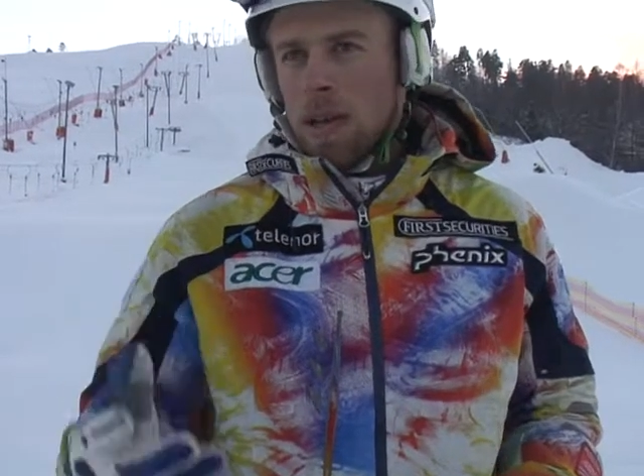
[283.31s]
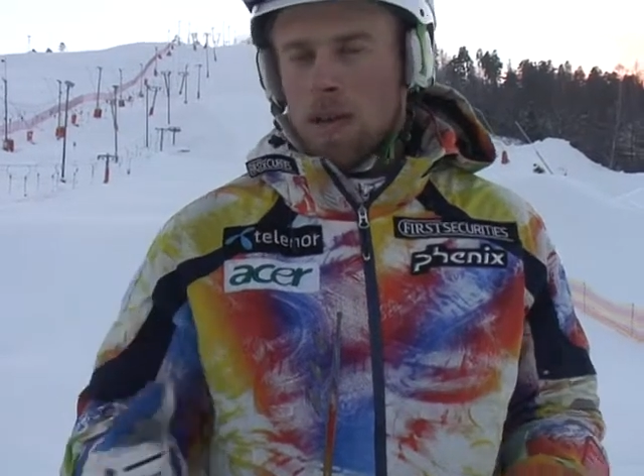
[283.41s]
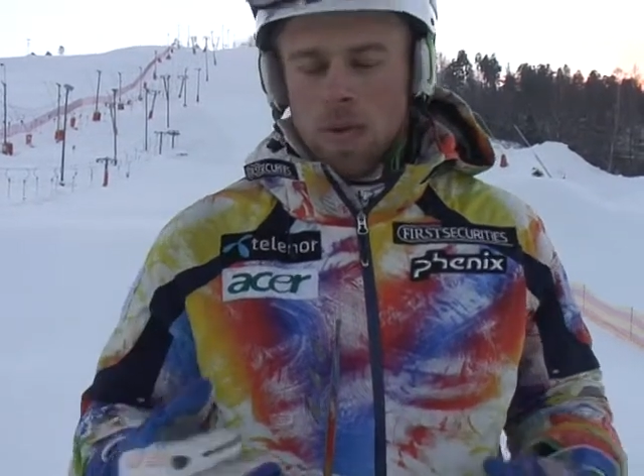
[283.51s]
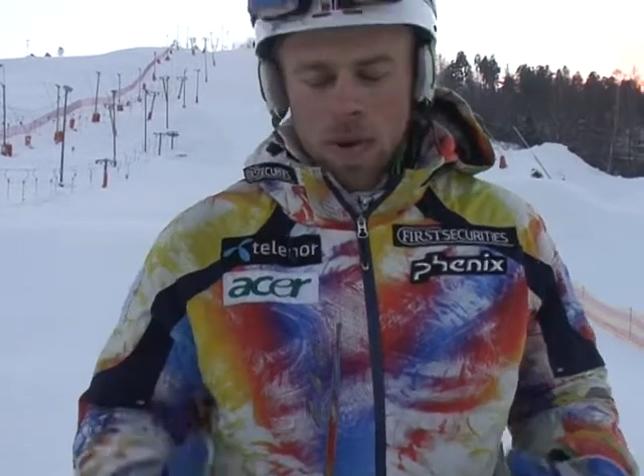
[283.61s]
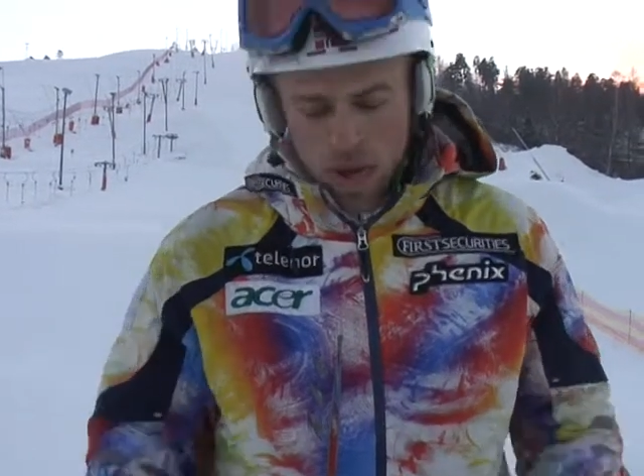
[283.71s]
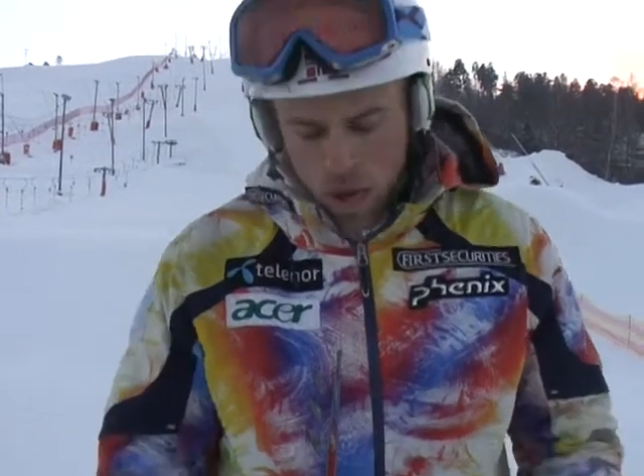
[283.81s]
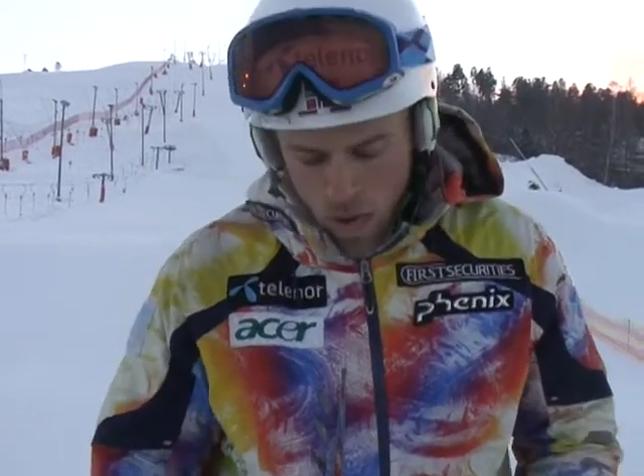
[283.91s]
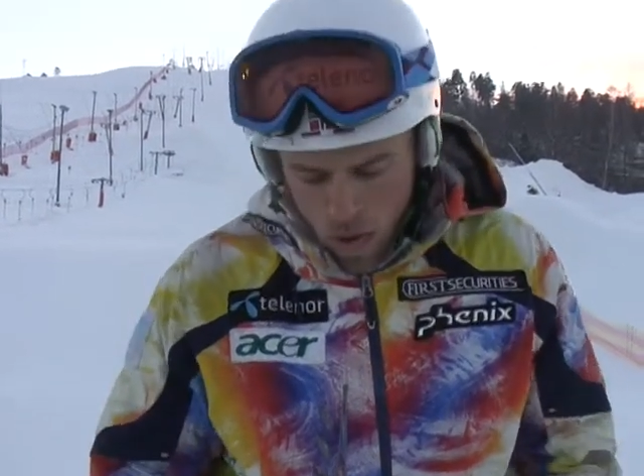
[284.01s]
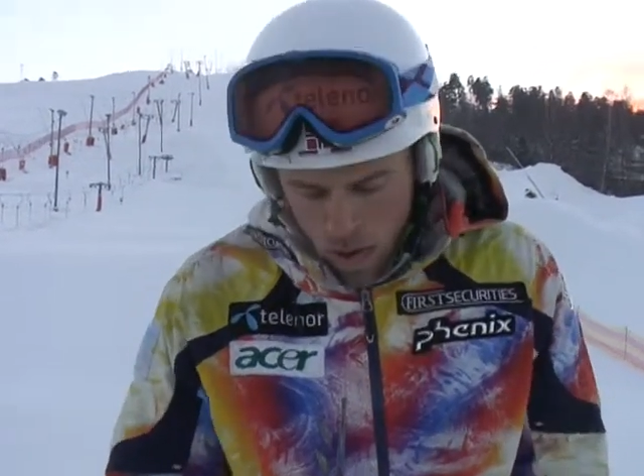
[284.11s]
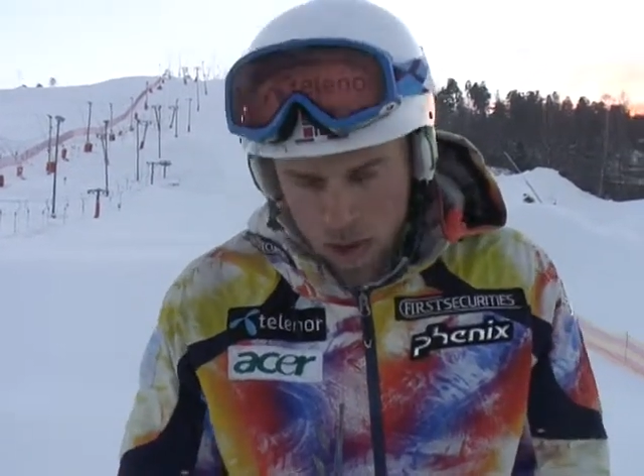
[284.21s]
so you are
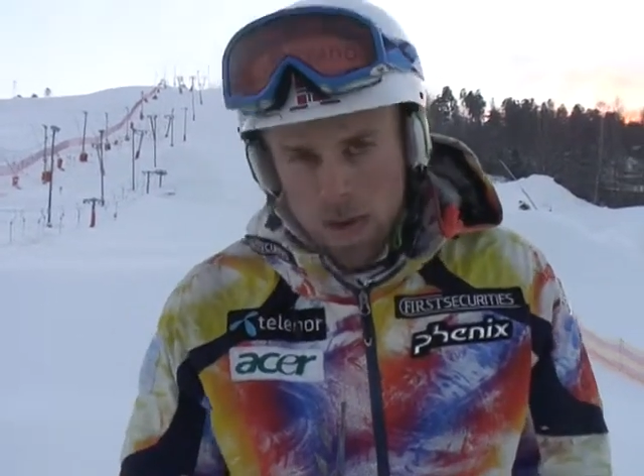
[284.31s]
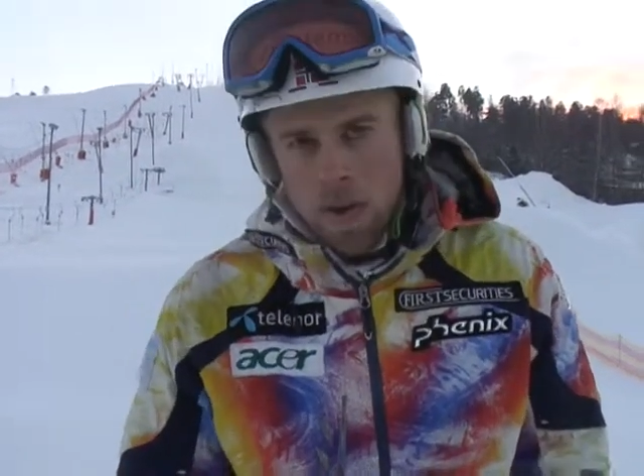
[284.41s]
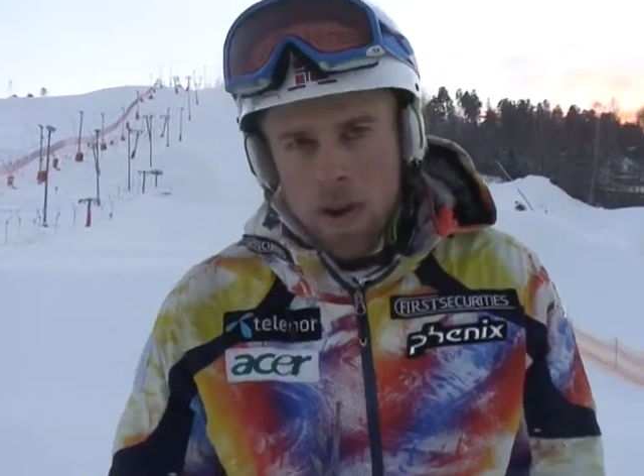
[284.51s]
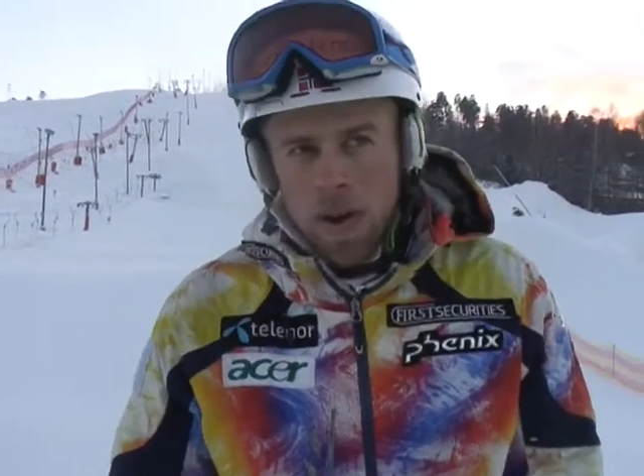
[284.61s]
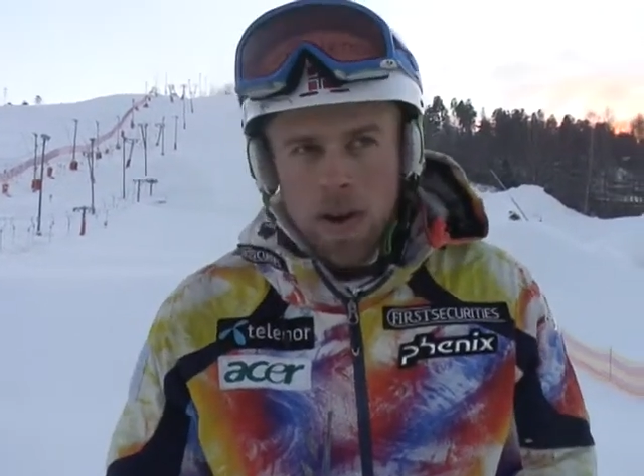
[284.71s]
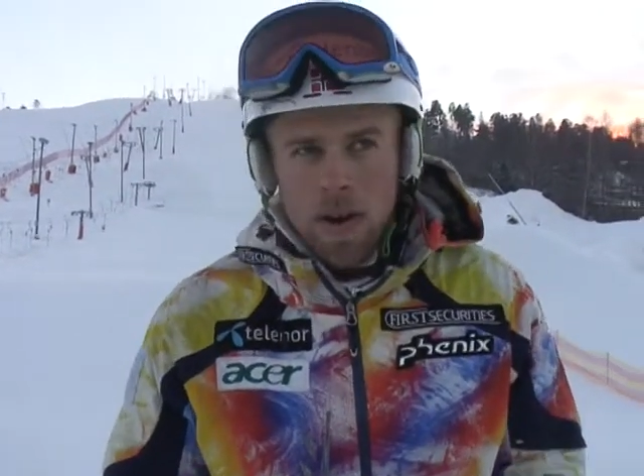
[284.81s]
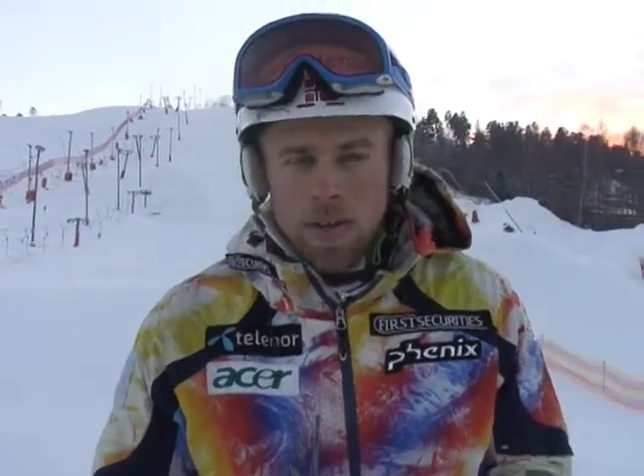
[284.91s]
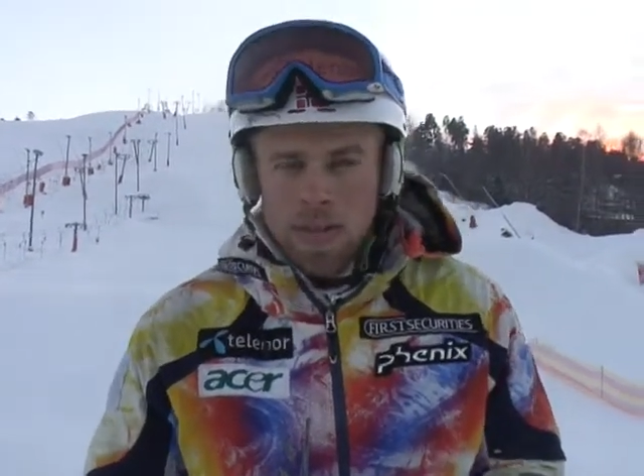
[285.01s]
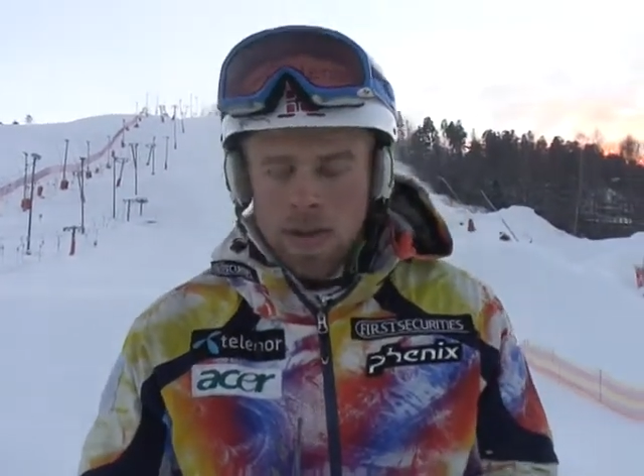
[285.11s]
strong and you are